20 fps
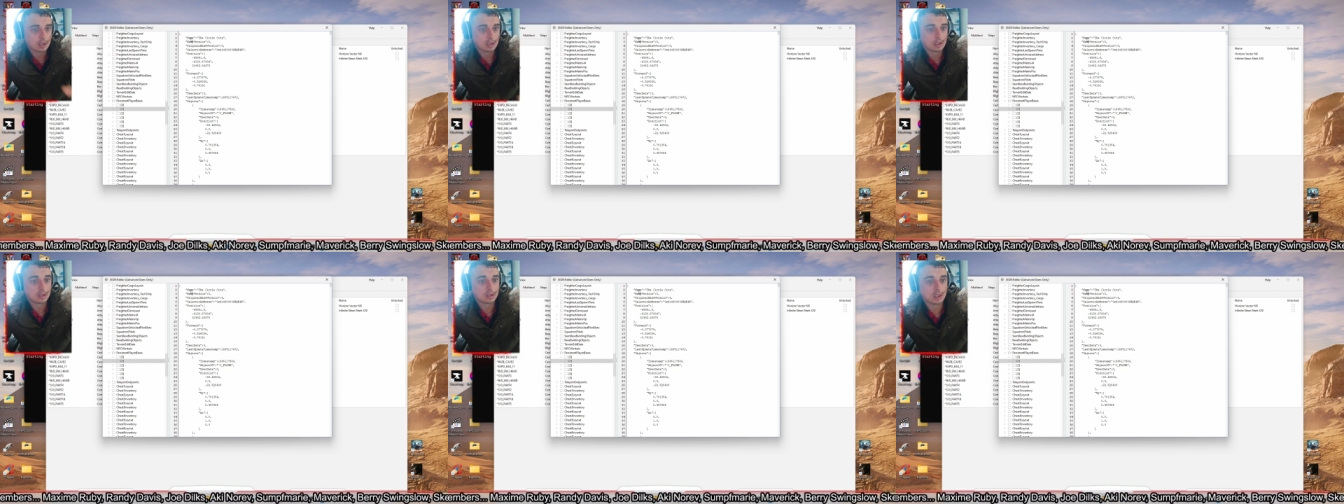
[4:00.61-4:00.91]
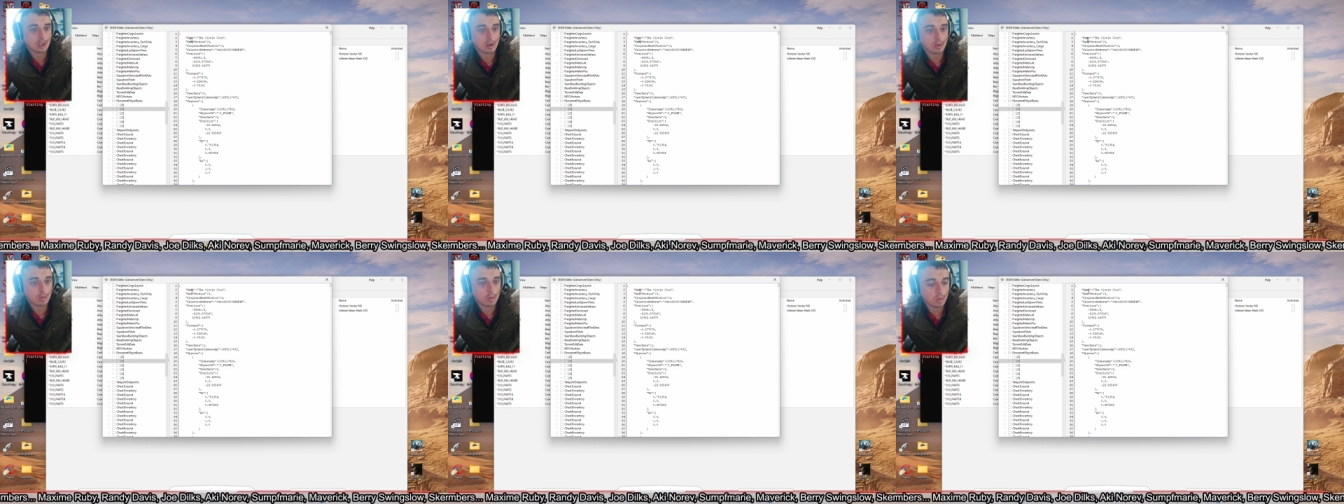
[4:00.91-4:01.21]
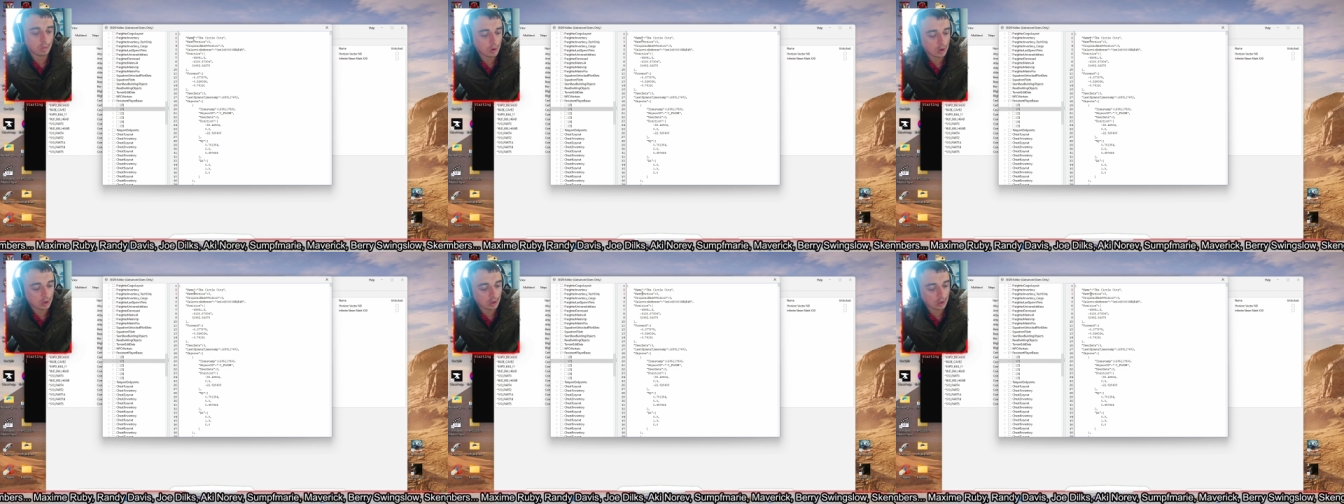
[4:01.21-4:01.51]
So
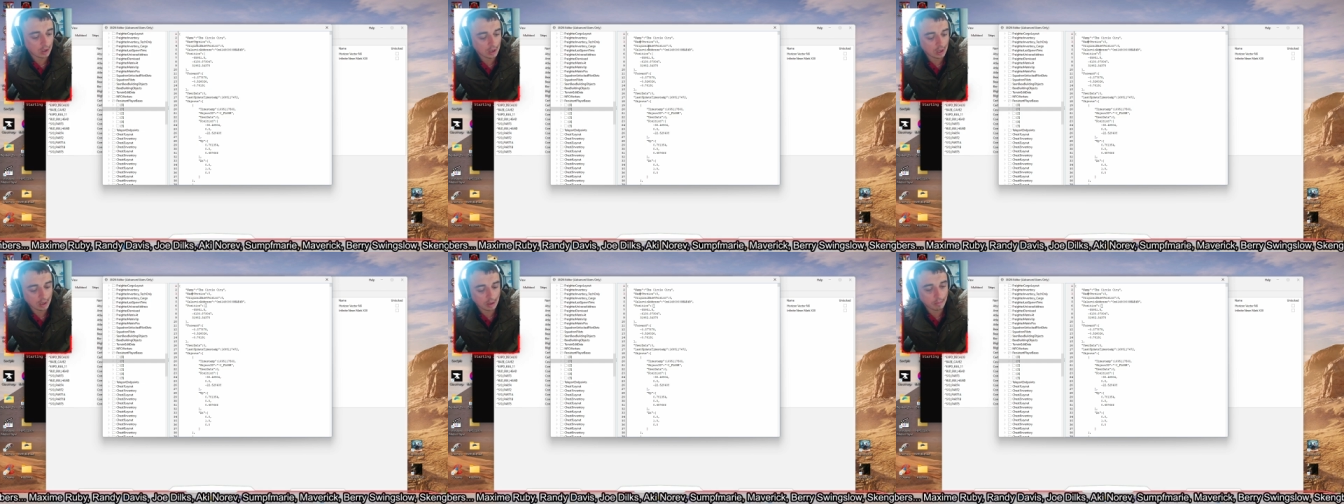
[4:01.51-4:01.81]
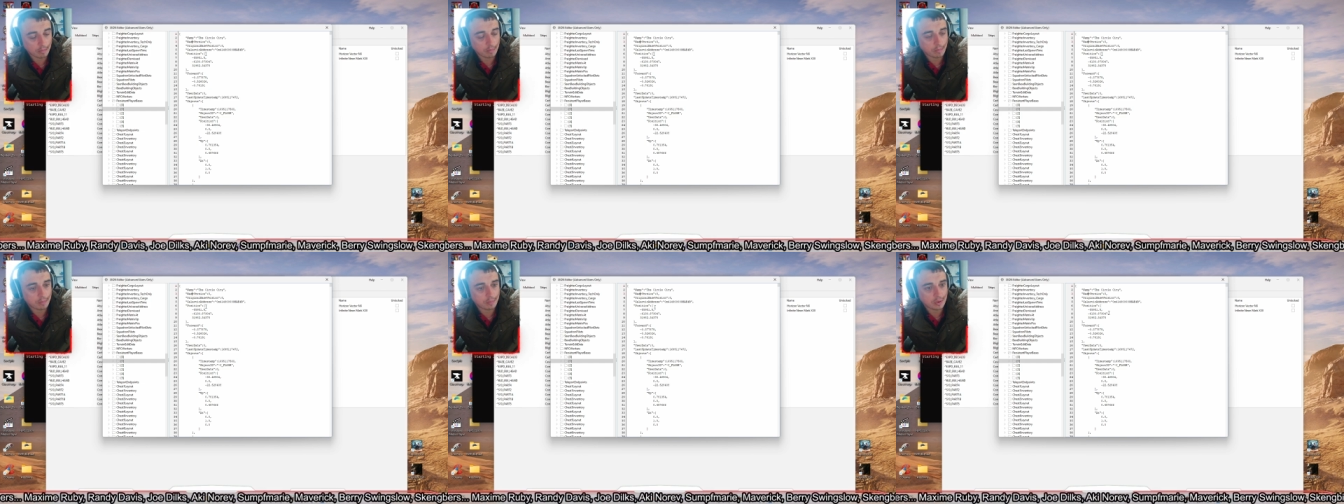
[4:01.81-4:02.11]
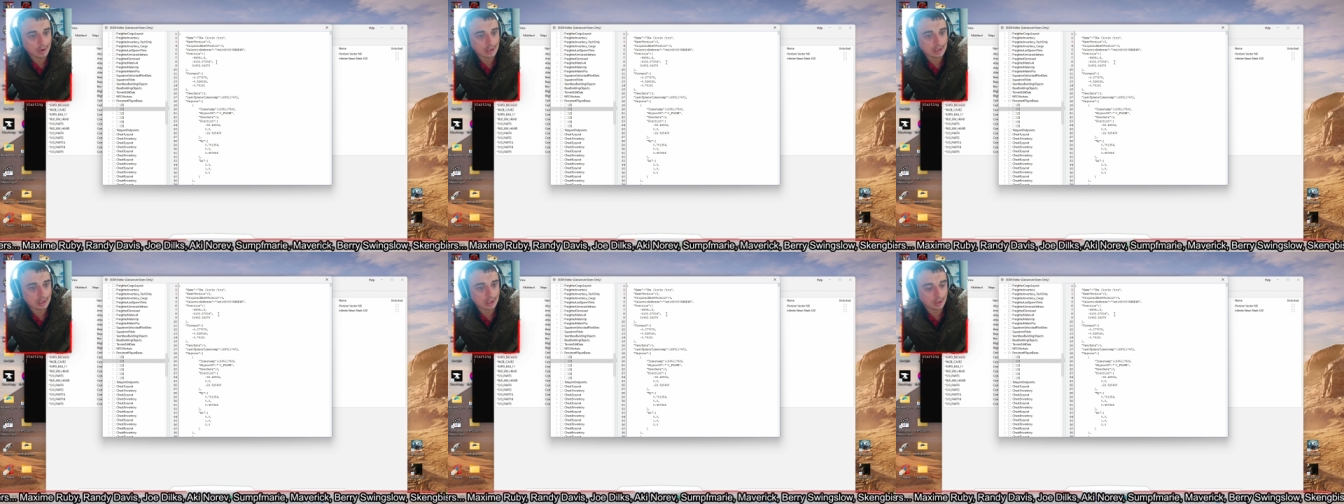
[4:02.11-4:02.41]
we're going to
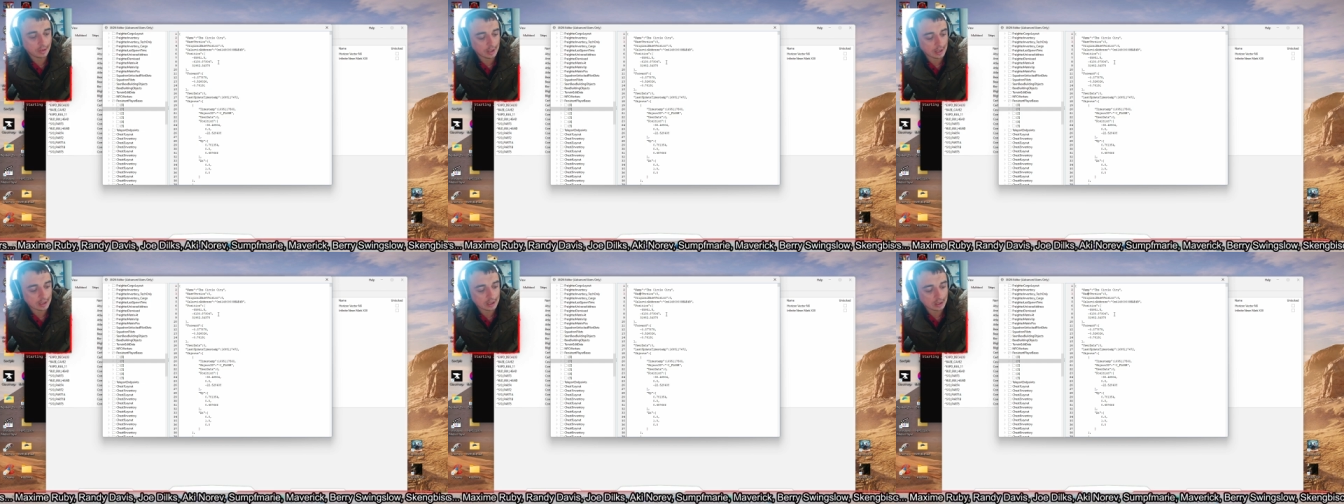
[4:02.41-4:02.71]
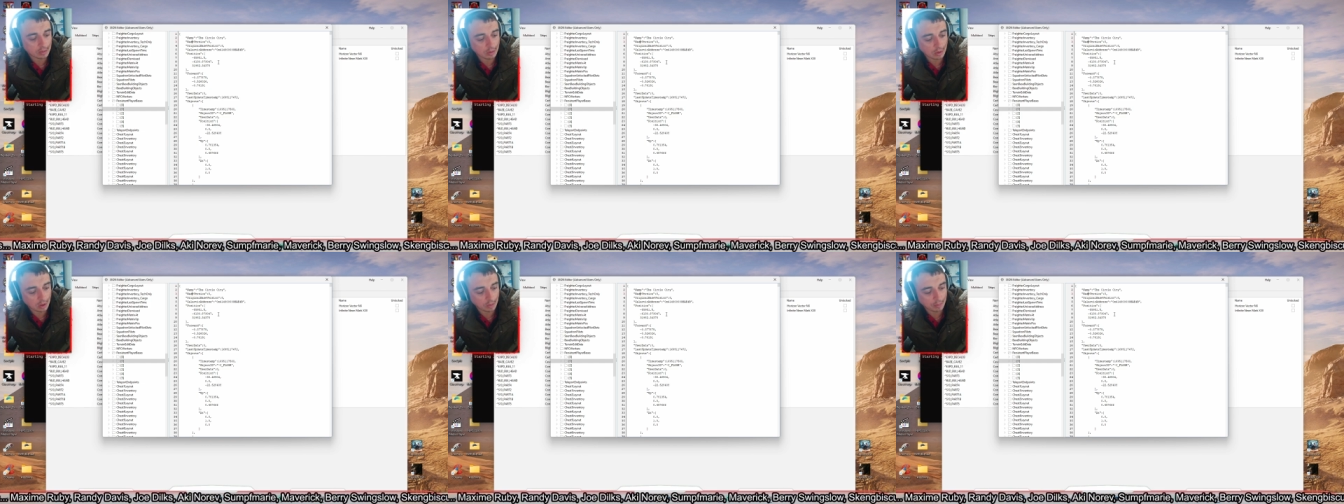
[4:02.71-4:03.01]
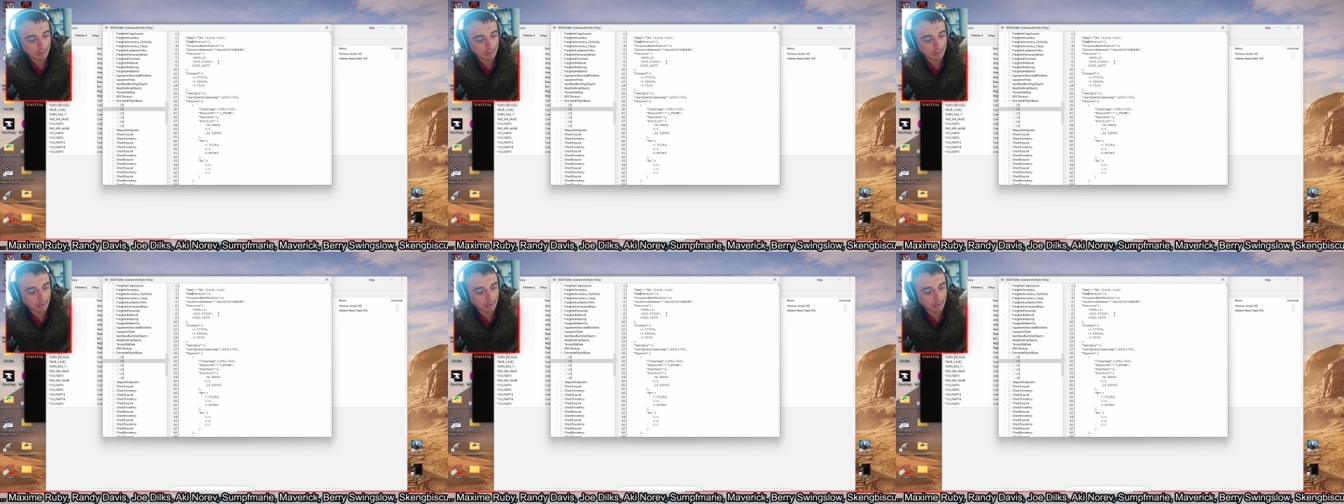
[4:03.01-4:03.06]
press on this, and we're going to